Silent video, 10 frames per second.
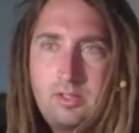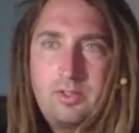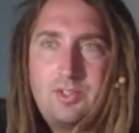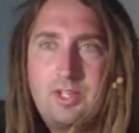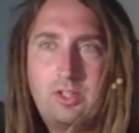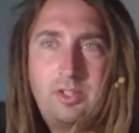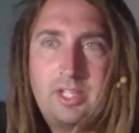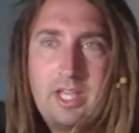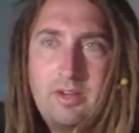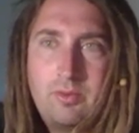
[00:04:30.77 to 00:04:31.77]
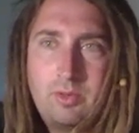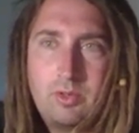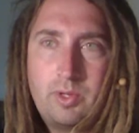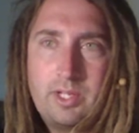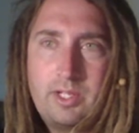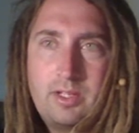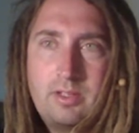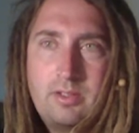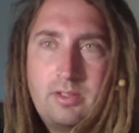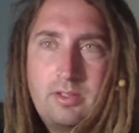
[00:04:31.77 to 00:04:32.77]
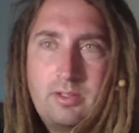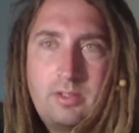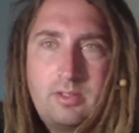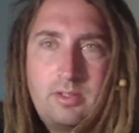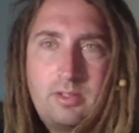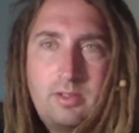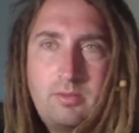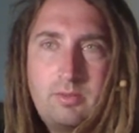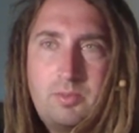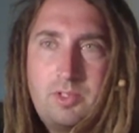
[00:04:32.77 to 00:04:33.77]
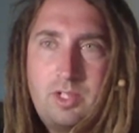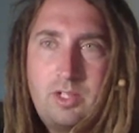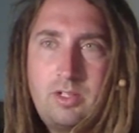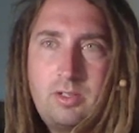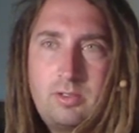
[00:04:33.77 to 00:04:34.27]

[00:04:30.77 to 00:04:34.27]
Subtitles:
let's take a look at it real quick. Let's see.